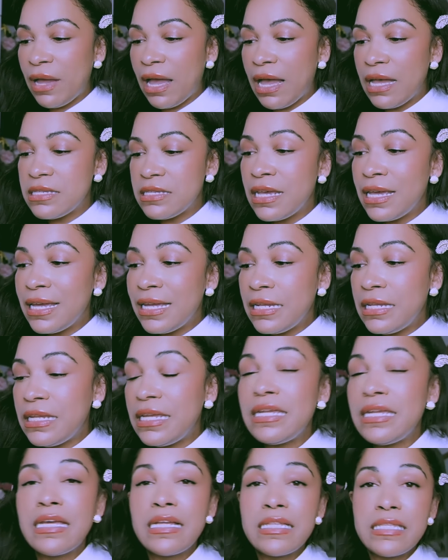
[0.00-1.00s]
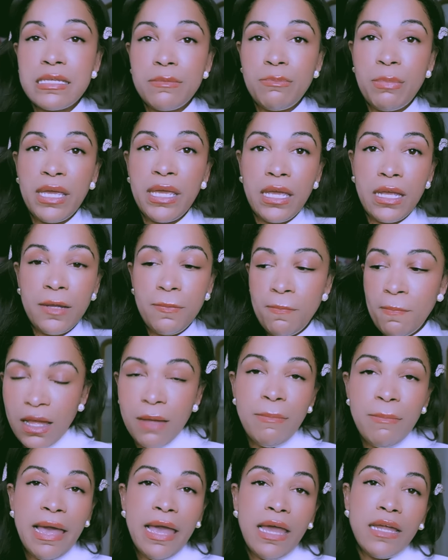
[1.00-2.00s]
as needing to be a
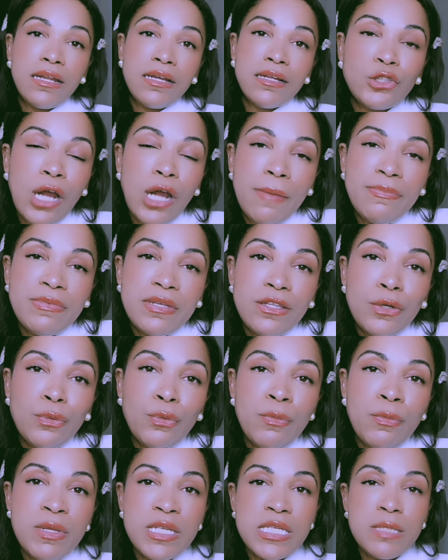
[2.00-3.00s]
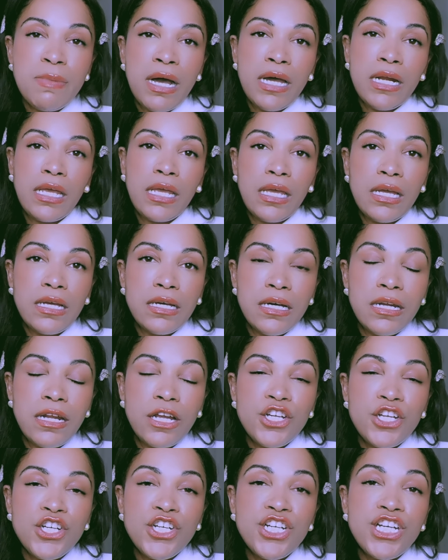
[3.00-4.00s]
man trapped in a woman's body, an
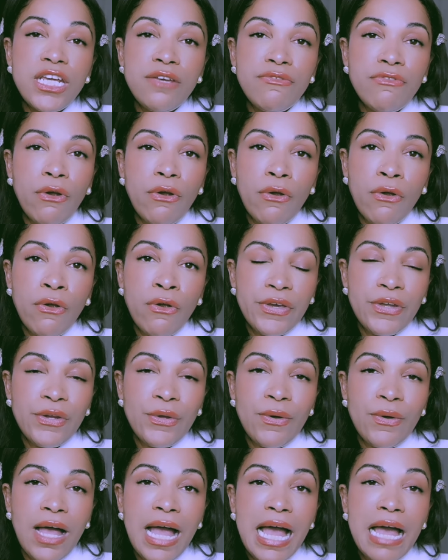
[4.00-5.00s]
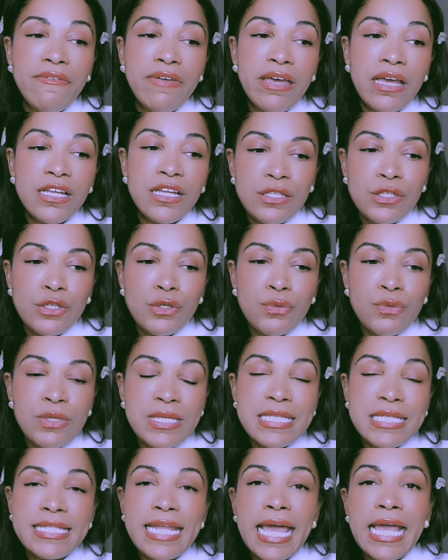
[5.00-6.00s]
achiever, you know, having to
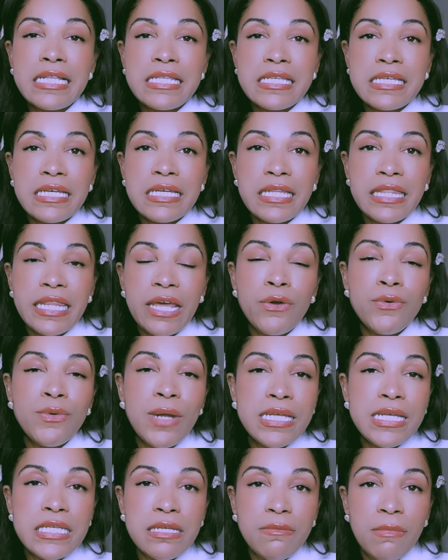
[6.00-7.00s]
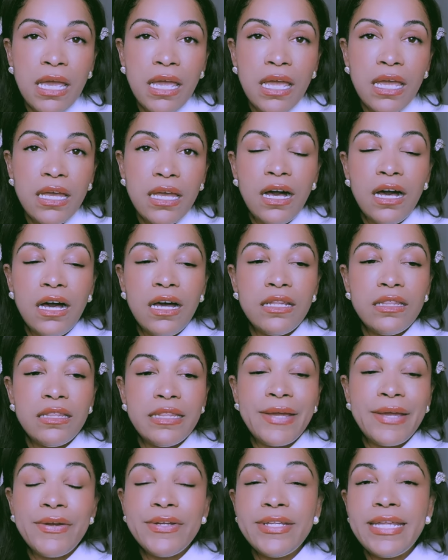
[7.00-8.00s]
state their resume on
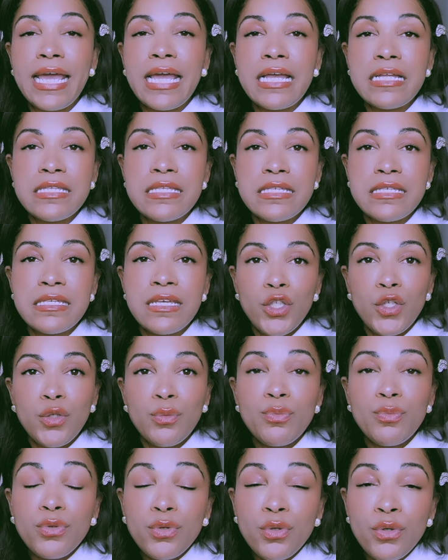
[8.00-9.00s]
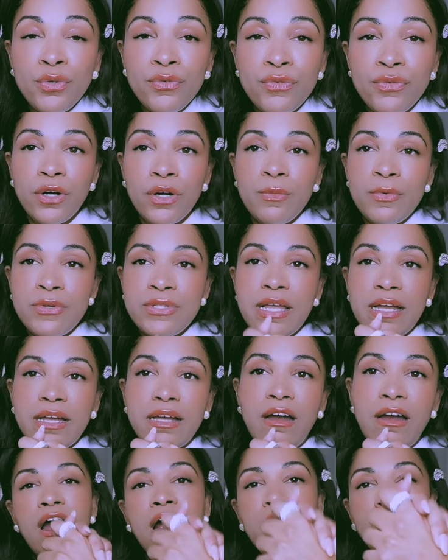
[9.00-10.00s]
their dates to prove, almost like
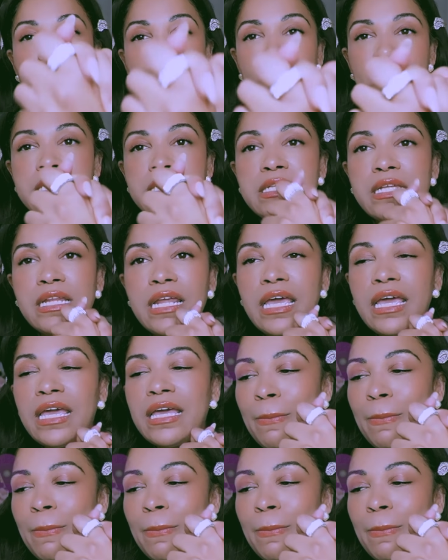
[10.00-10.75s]
an arm wrestling